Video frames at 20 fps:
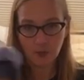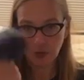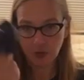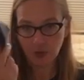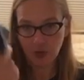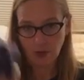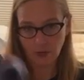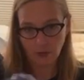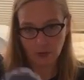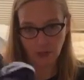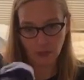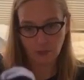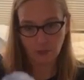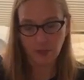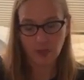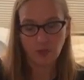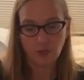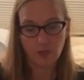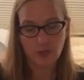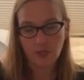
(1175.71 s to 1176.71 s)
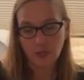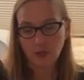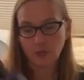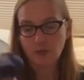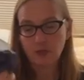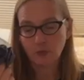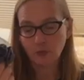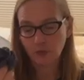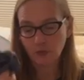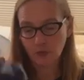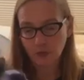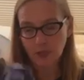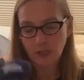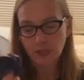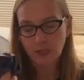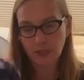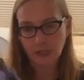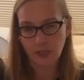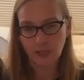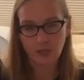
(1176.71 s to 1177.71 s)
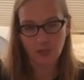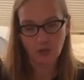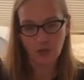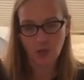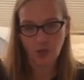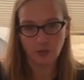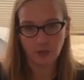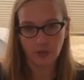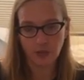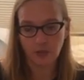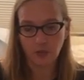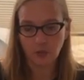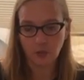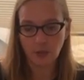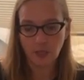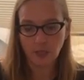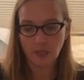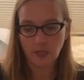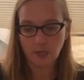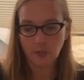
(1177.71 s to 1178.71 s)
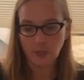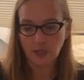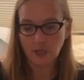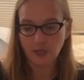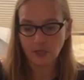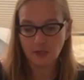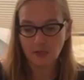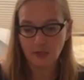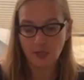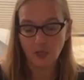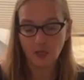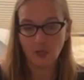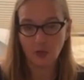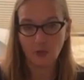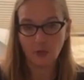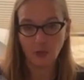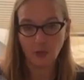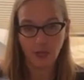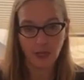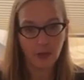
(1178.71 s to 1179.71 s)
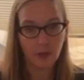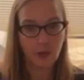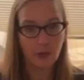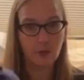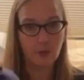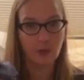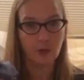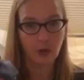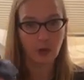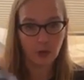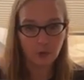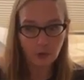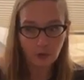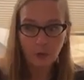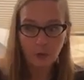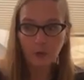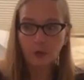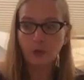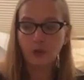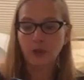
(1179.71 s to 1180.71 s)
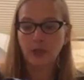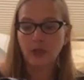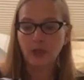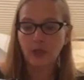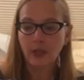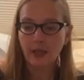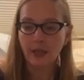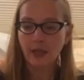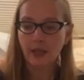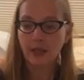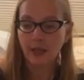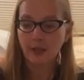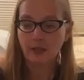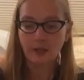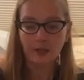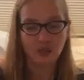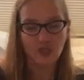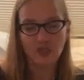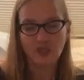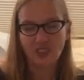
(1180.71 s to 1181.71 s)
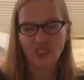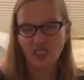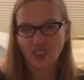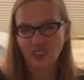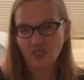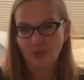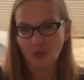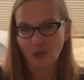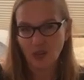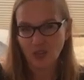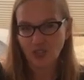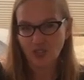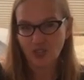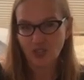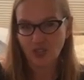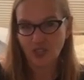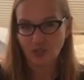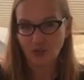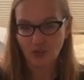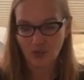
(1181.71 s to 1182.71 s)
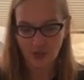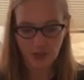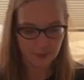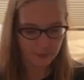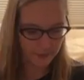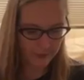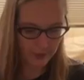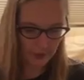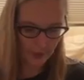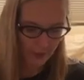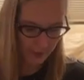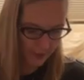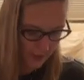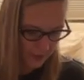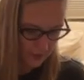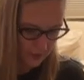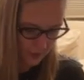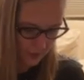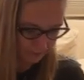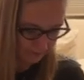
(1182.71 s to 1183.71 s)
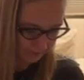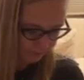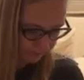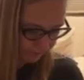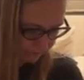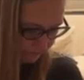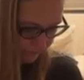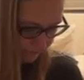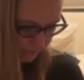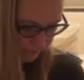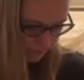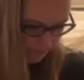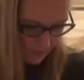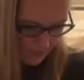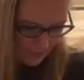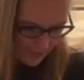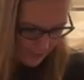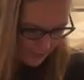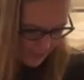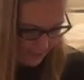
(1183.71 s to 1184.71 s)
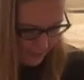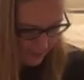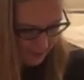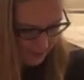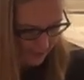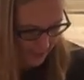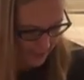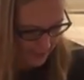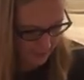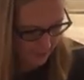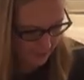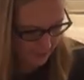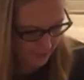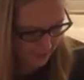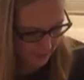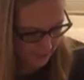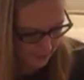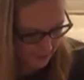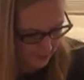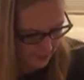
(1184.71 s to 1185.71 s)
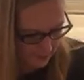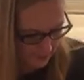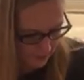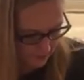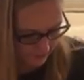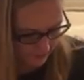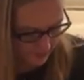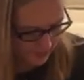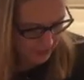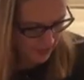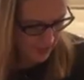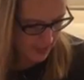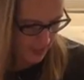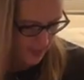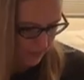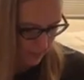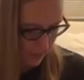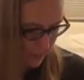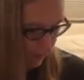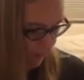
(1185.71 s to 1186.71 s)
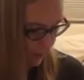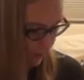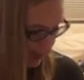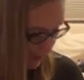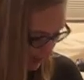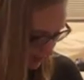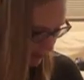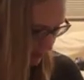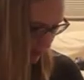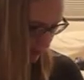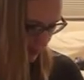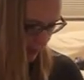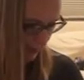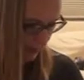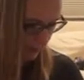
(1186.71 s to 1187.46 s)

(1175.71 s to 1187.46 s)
up your travel game. Get yourself some really nice travel underpants because they're lighter, more comfortable, and also they just wash and dry a lot faster. And then last but not least, my favorite